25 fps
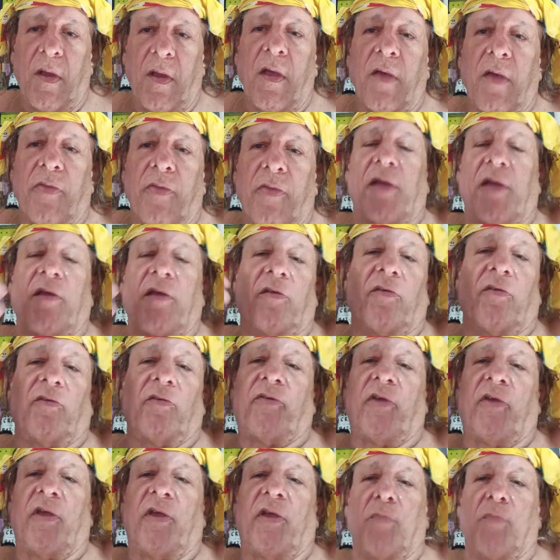
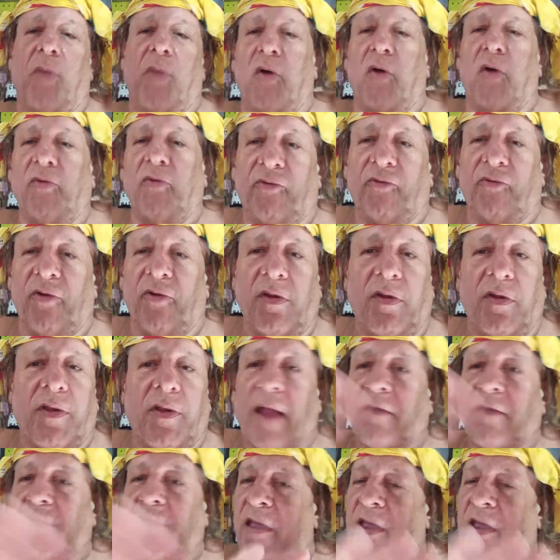things in motion
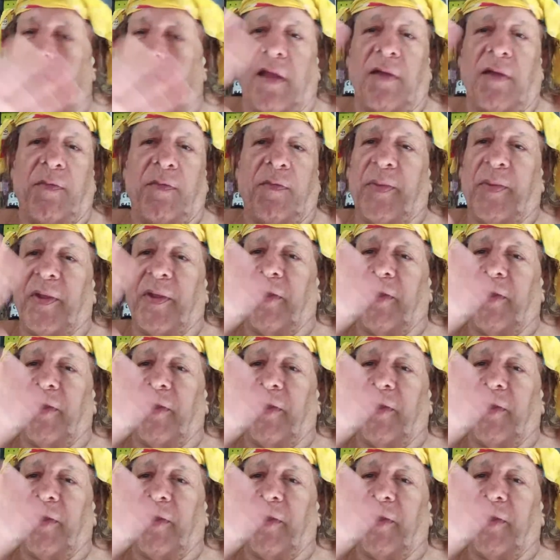that can't be